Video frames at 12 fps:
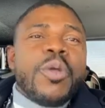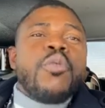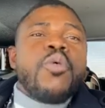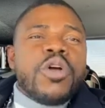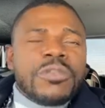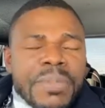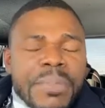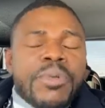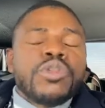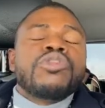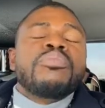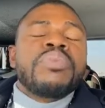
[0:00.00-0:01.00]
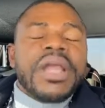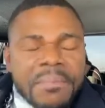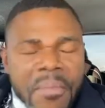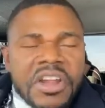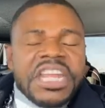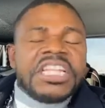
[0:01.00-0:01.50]
We want people to
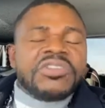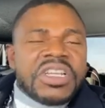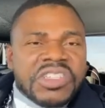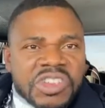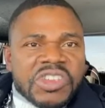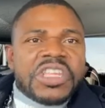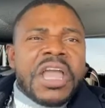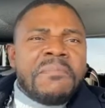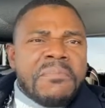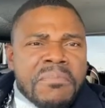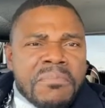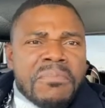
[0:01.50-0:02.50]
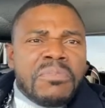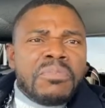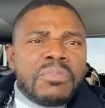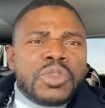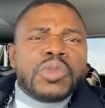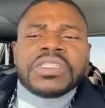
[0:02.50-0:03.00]
bring money into the system,
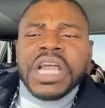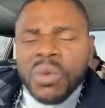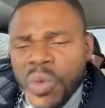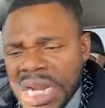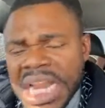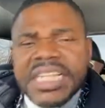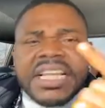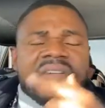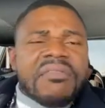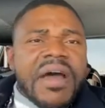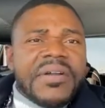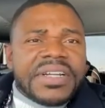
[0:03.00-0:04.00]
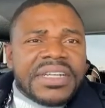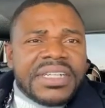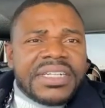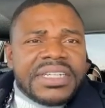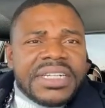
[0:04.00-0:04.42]
to circulate around.